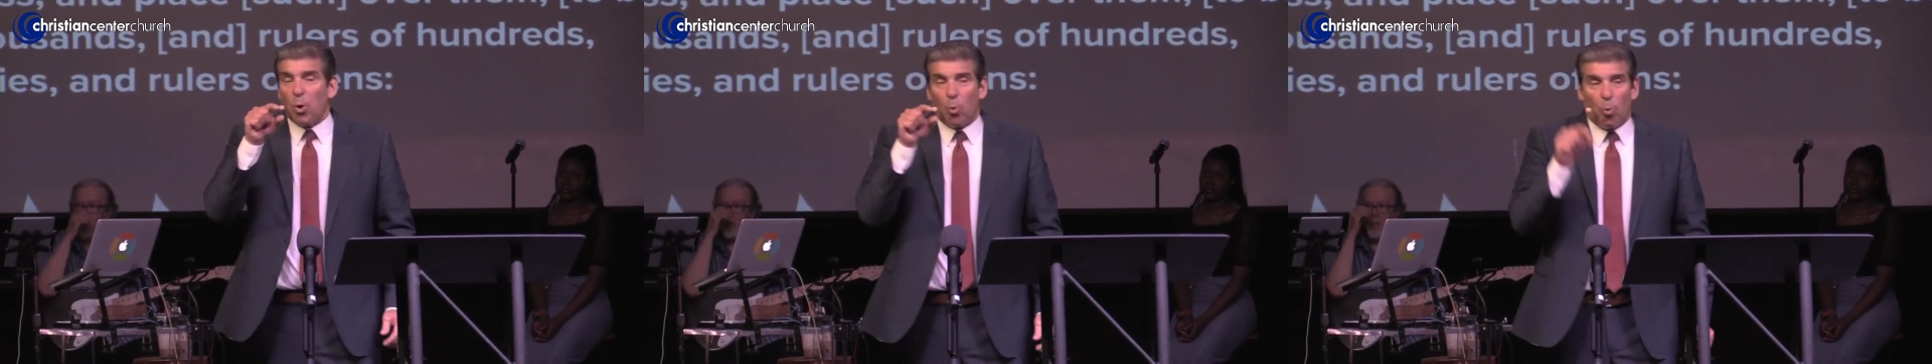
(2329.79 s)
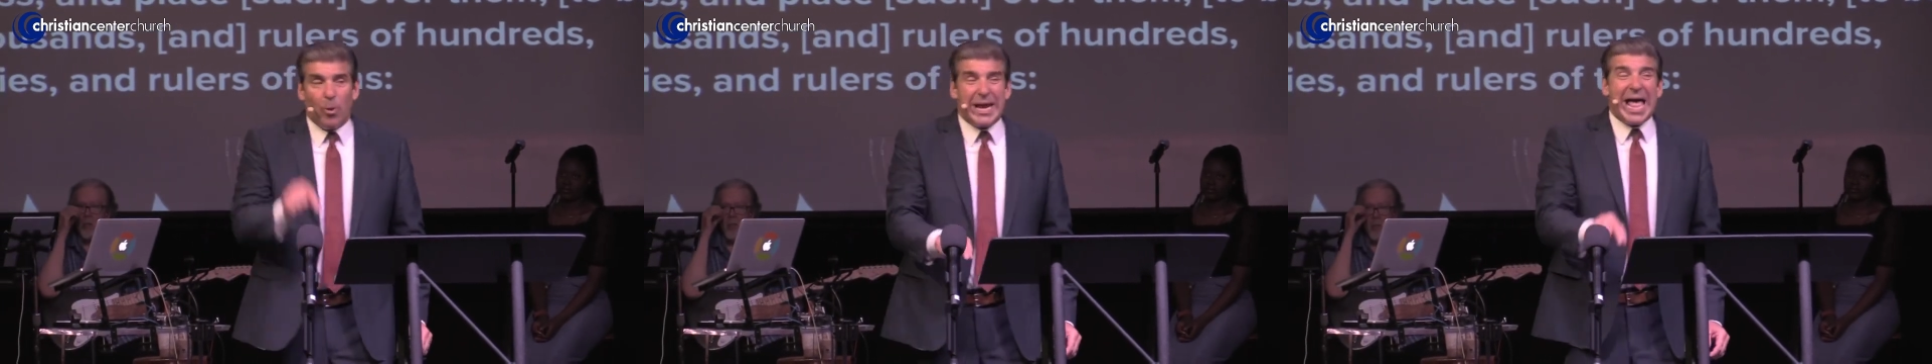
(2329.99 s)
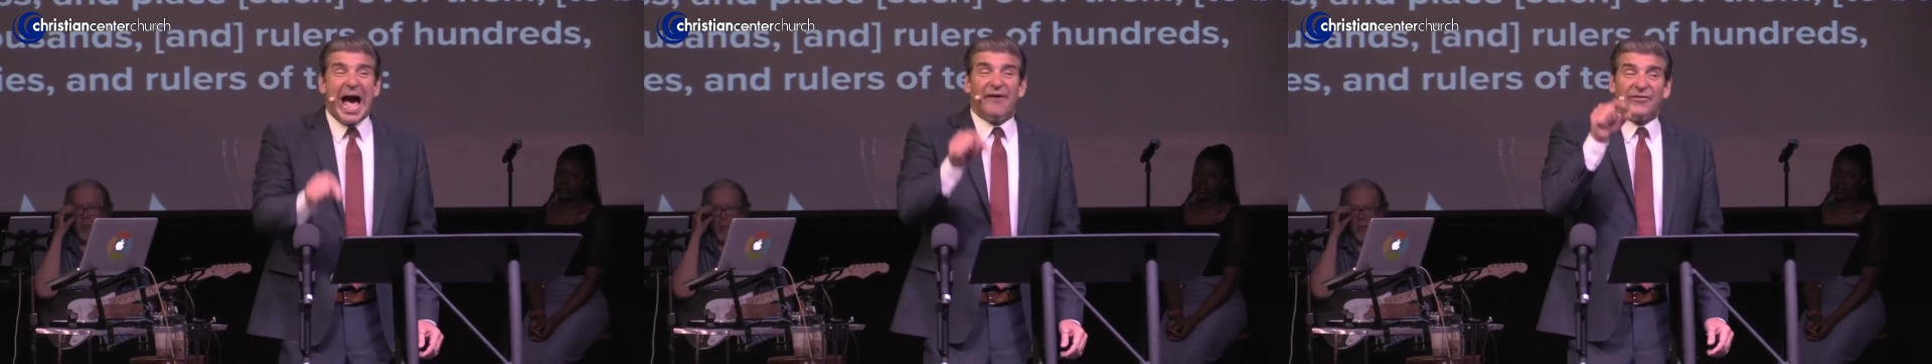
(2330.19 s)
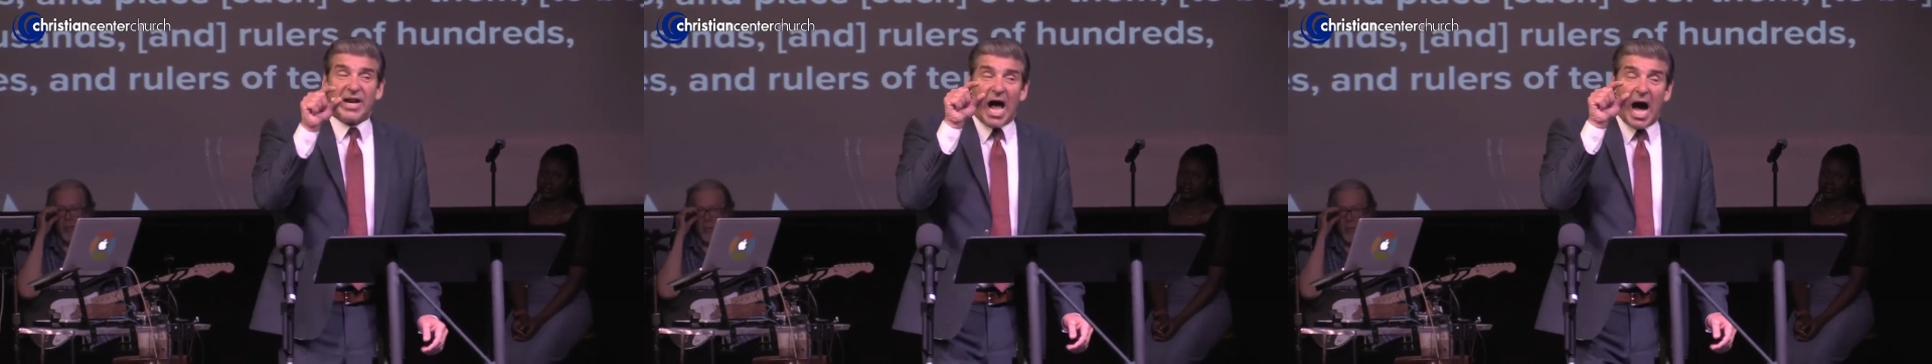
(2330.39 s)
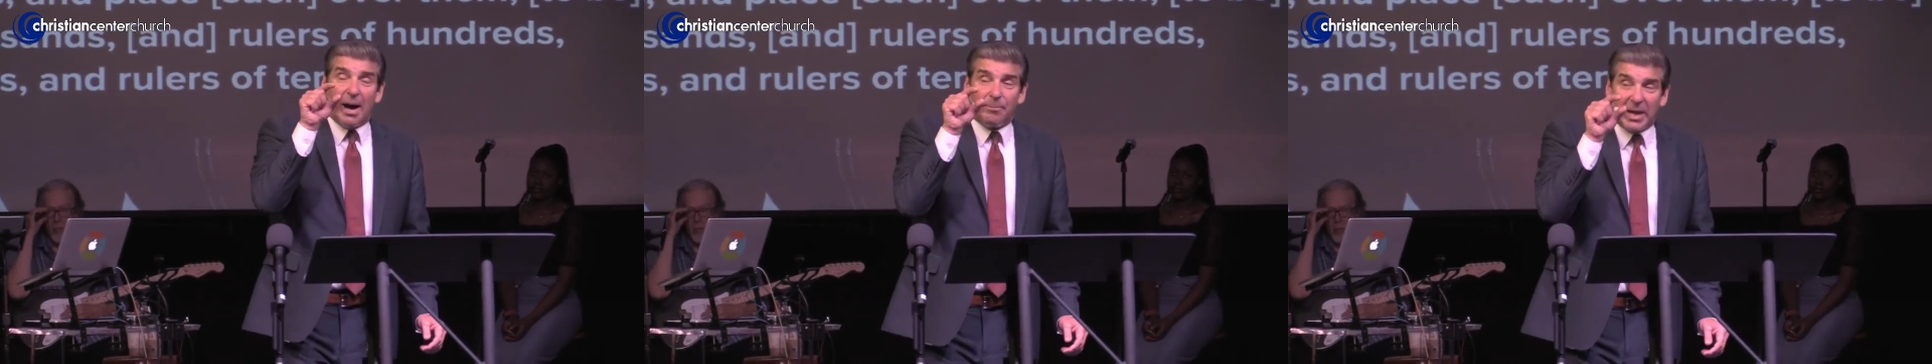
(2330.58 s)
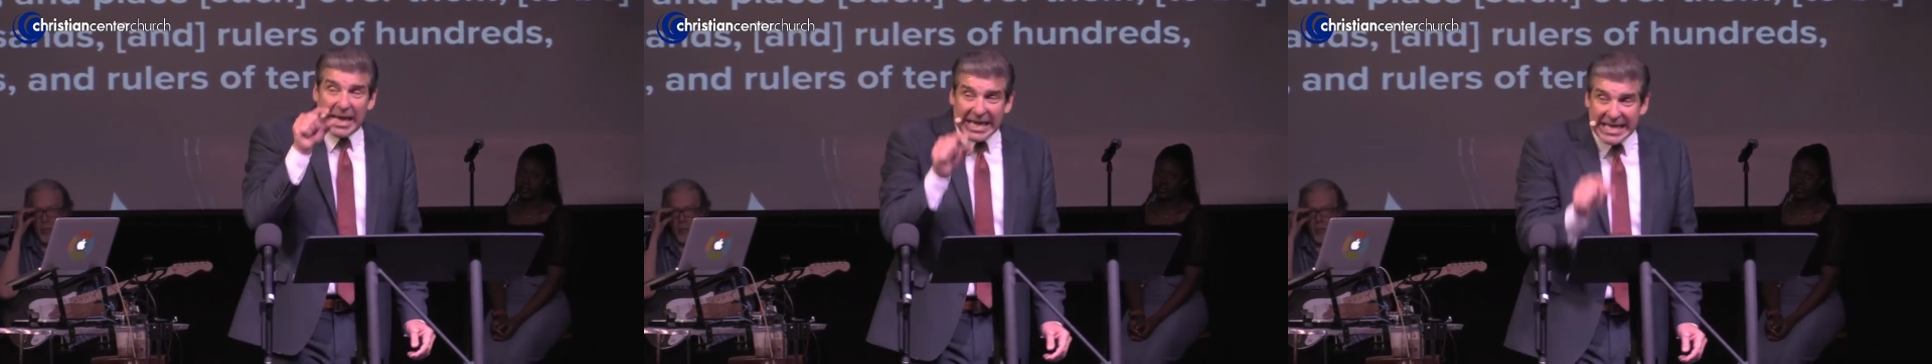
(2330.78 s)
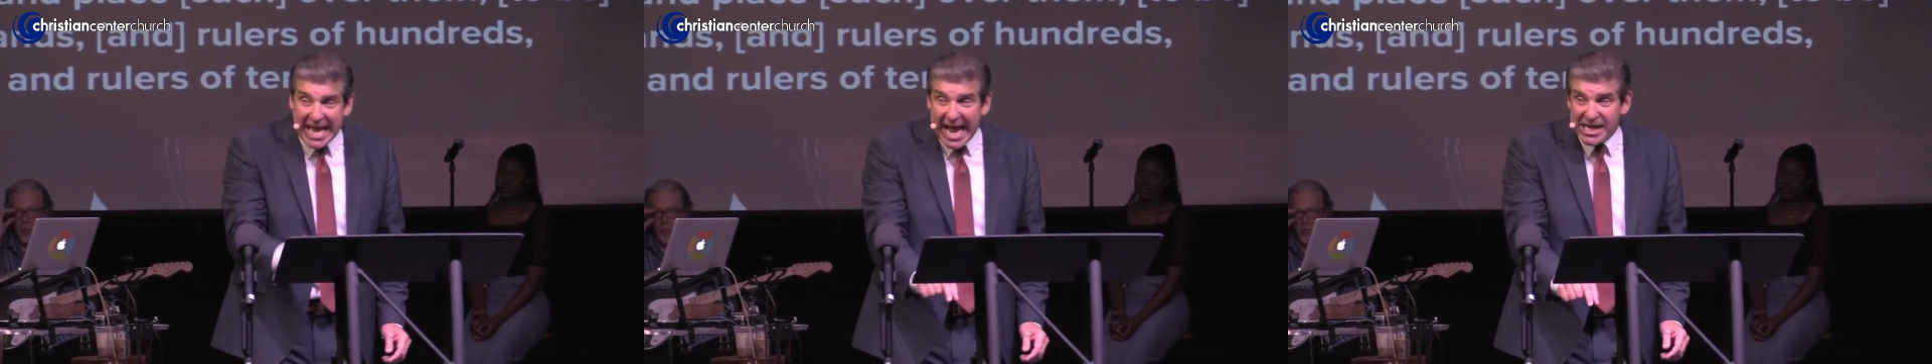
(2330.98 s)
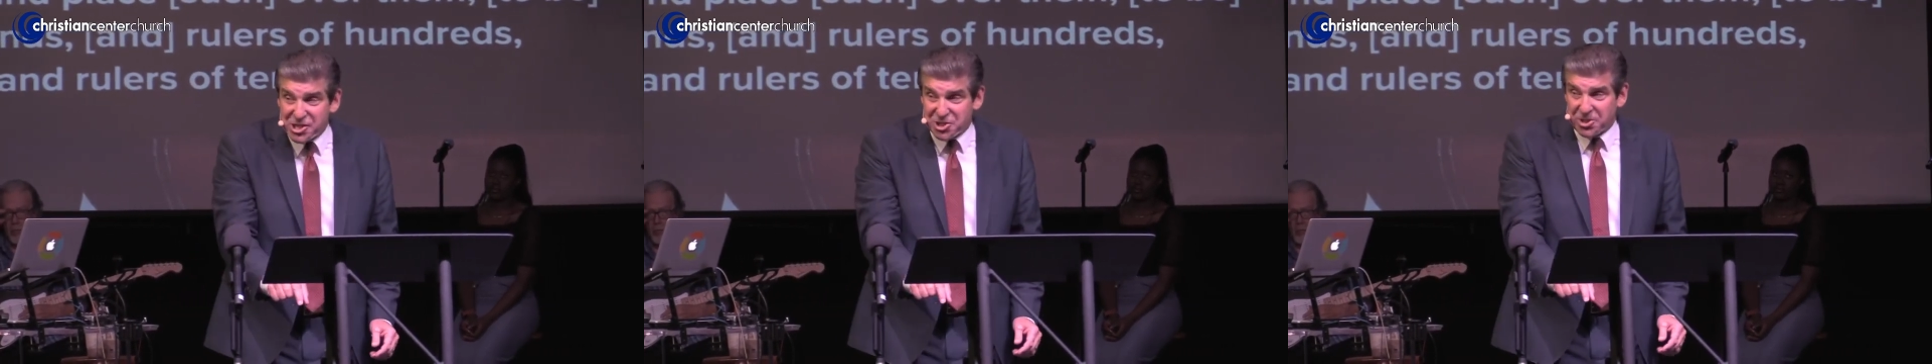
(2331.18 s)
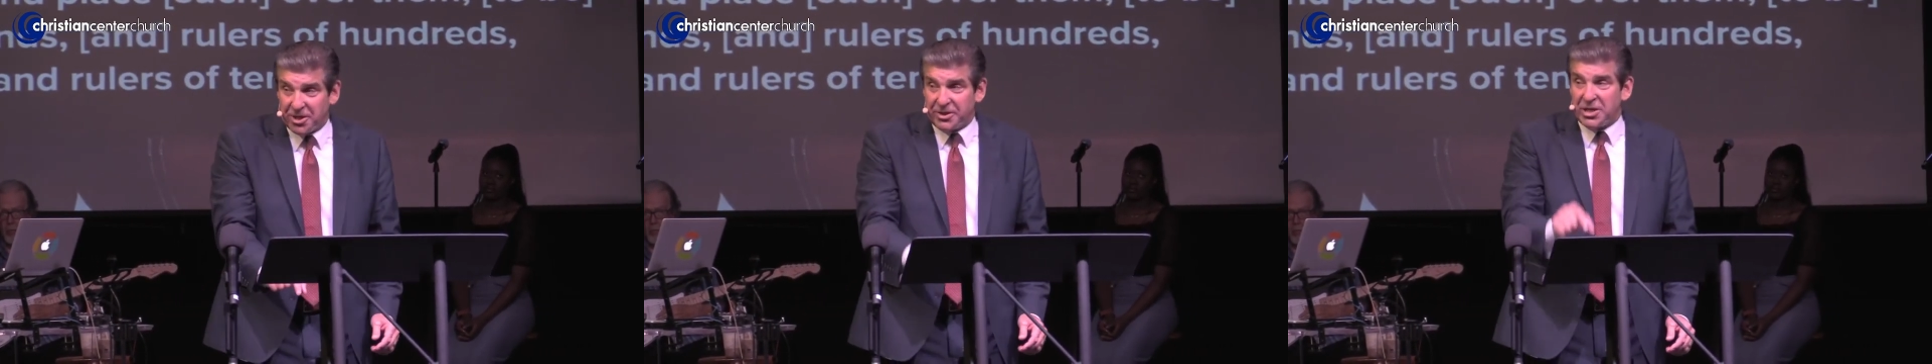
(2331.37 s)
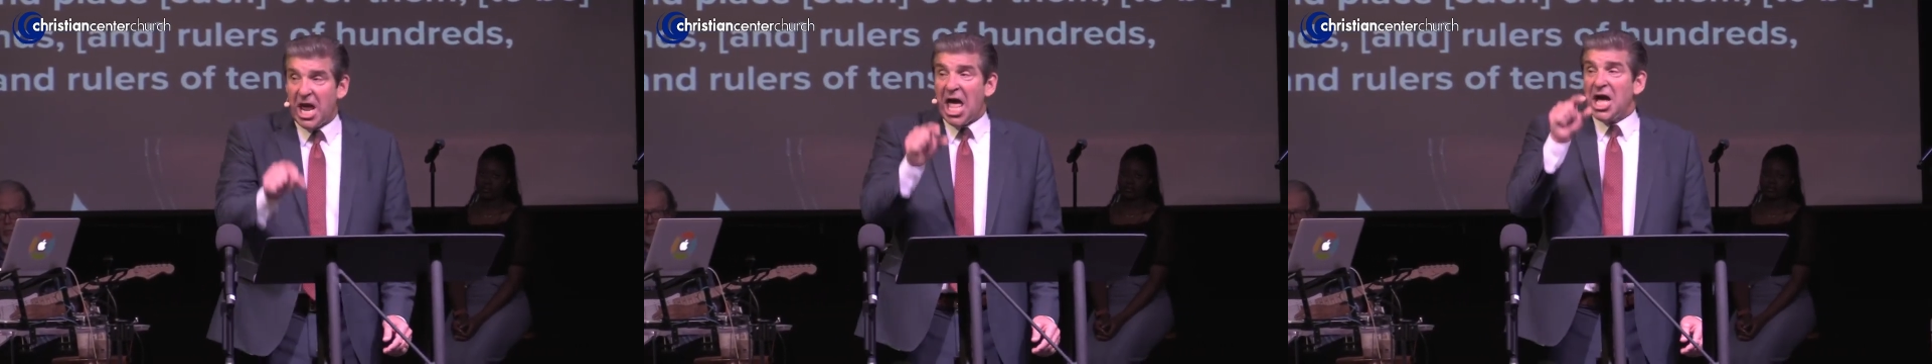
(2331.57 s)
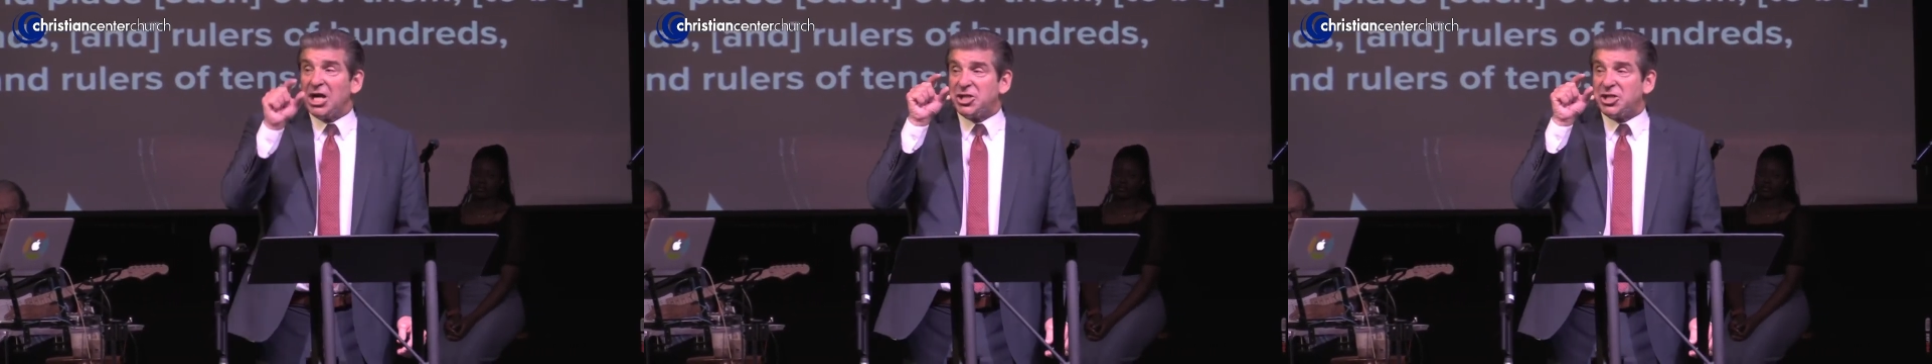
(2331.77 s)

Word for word: We have an obligation